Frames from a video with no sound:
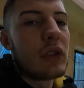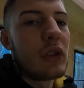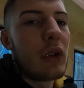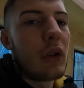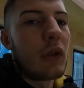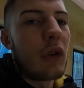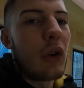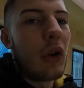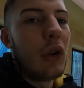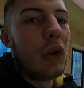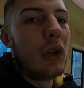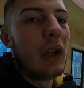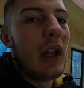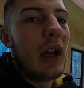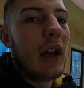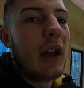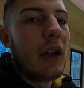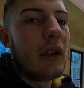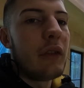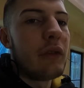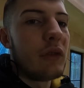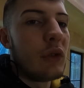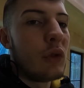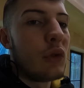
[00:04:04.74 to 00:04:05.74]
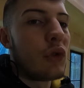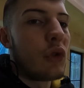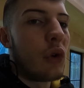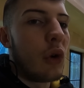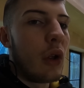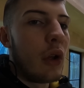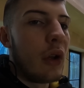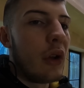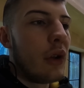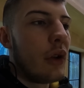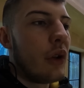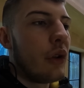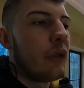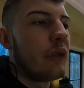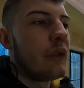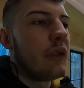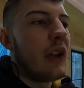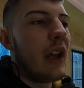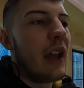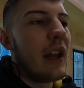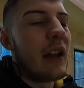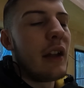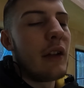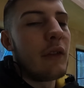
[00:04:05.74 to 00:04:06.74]
so I've got live, neutral,
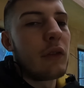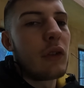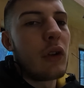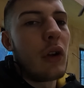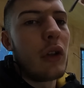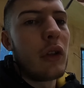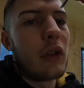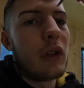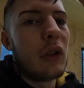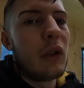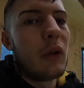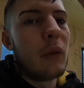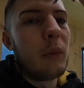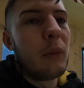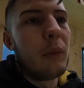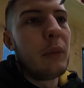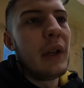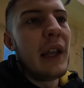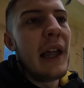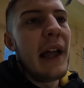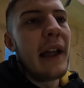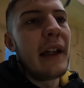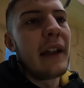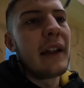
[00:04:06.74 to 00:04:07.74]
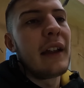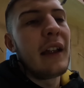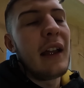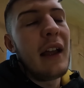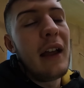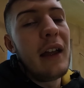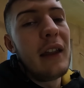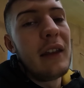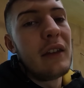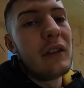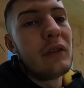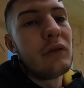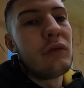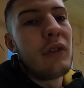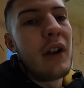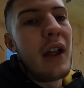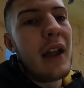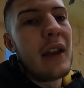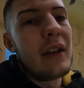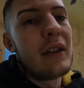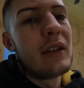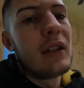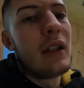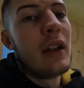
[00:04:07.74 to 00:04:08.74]
earth, and then I've got the black and the
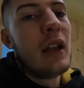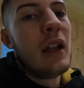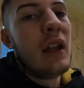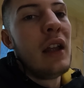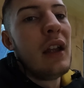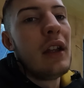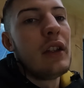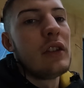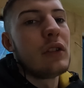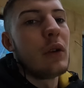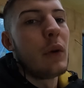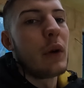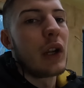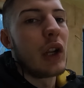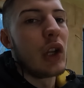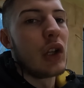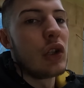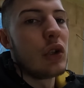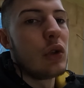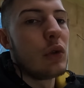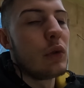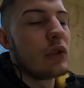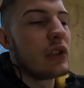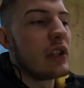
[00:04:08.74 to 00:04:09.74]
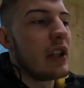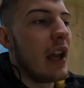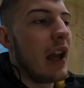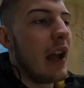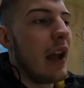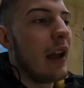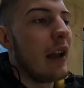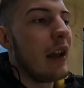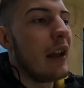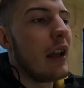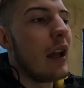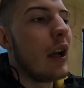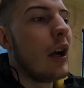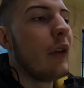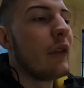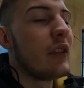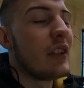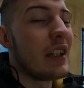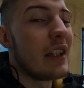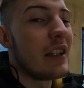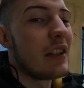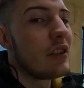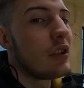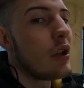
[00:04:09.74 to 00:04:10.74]
red, so I can use that.
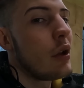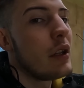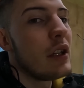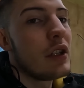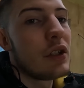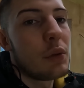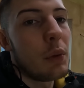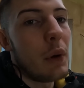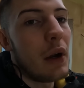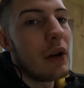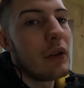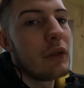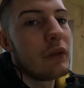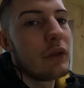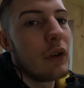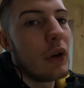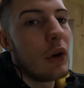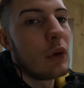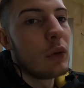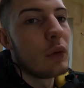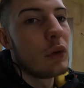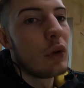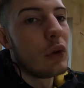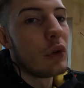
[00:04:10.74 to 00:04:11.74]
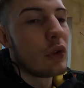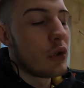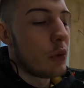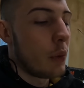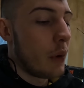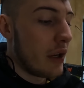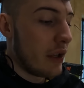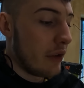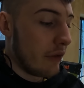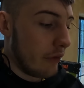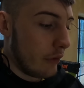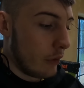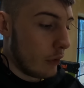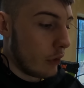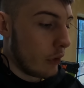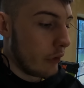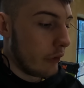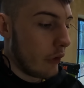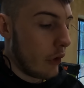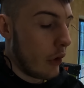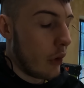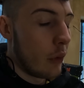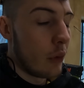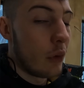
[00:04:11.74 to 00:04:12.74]
Obviously this is only 12 volt or 24
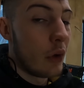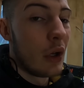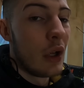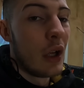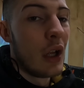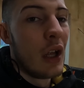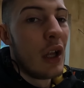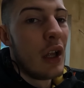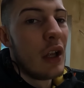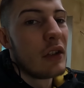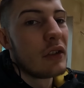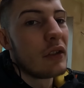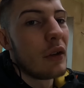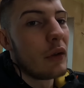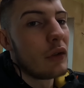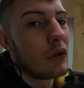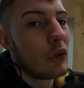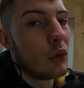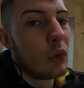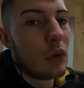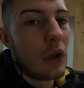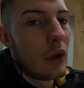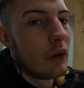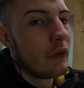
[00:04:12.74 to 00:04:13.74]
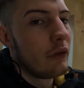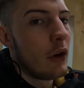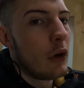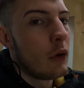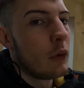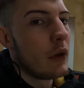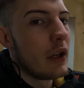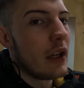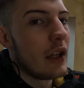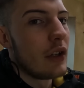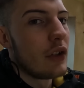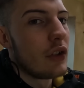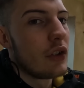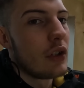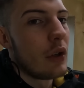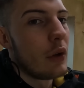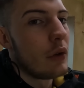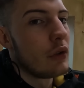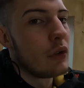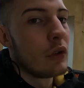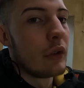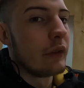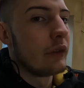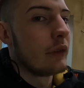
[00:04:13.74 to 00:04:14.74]
volt, so it's all low voltage, so
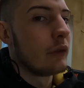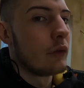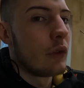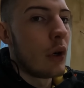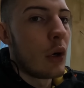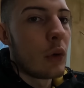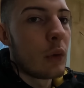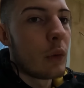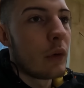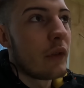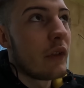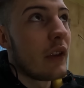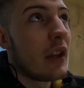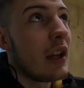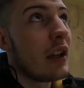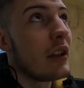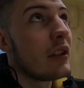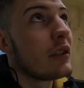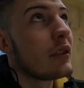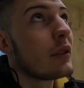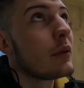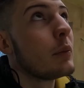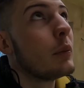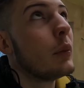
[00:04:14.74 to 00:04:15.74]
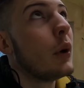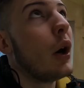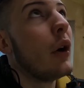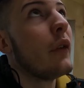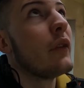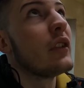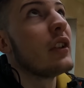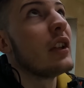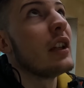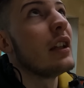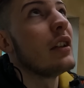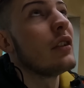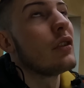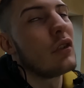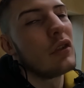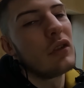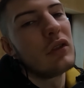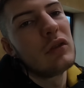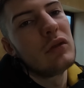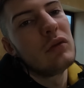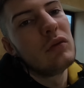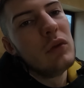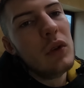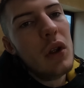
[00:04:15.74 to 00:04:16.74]
there's nothing wrong with this, but obviously it's
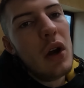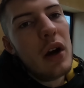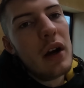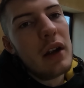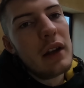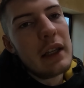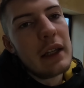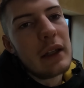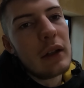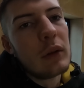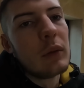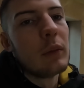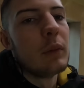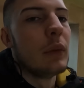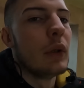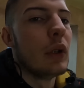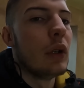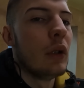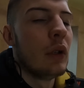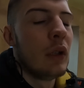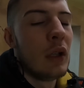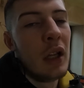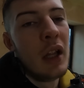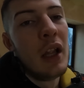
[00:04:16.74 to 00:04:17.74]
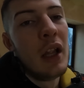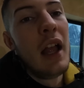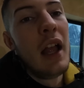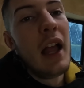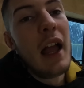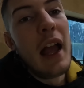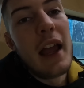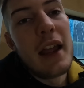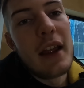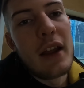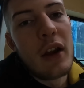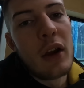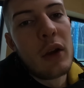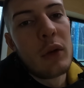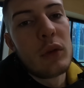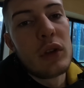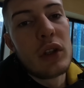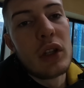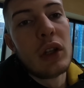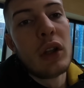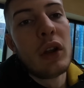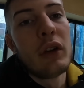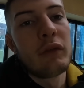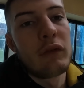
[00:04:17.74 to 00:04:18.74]
just not ideal. But hey ho,
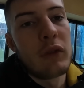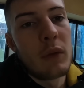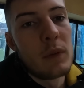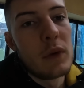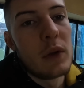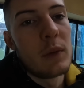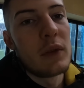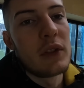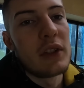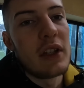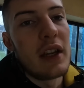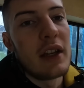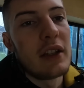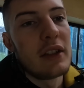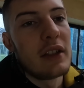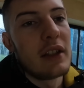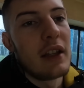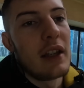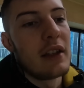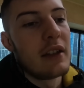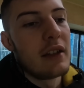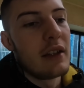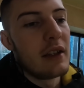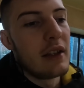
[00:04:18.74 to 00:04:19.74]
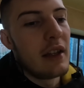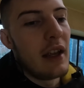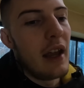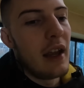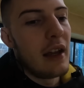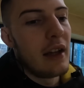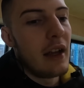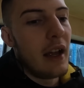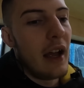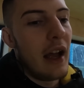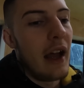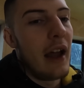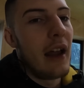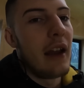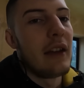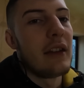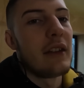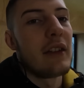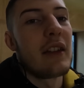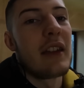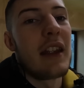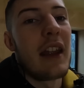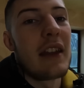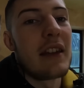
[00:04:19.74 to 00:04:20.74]
you learn from your mistakes at the end of the day,
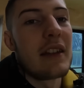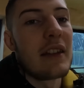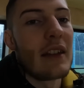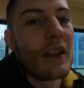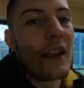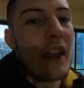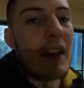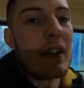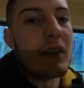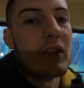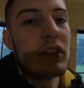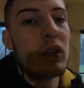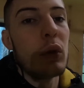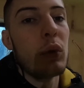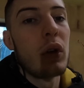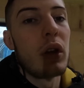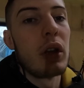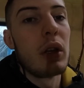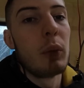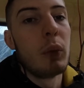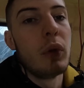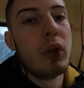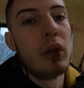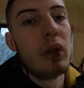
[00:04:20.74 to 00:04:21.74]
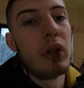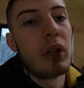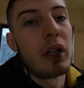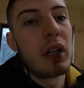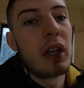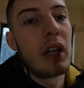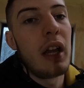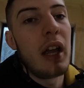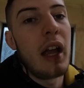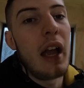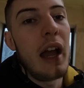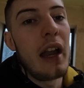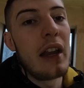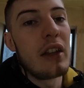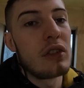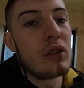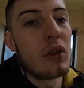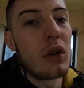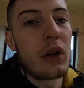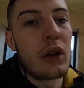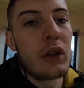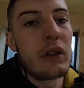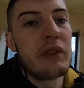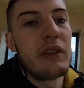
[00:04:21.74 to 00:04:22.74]
and at the end of the day it's still going to work and it's
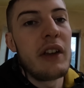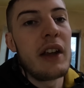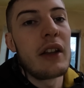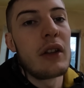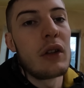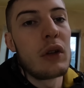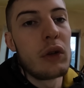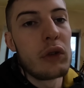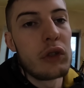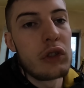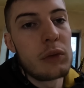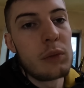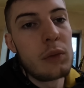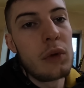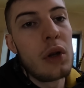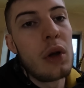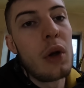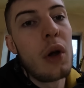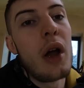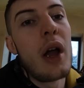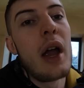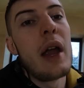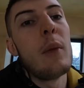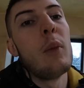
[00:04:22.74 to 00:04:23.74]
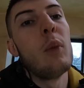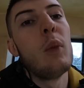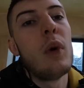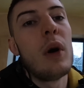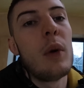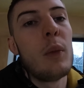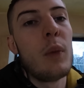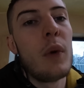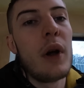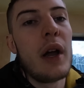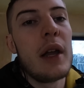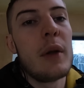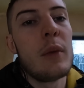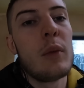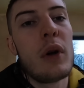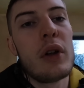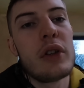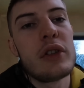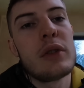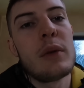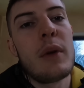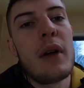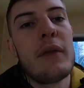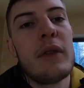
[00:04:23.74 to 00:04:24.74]
not going to affect the customer in one way
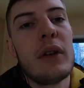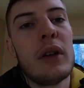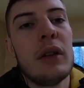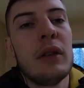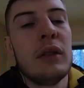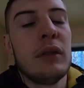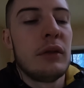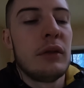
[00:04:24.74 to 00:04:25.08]
whatsoever.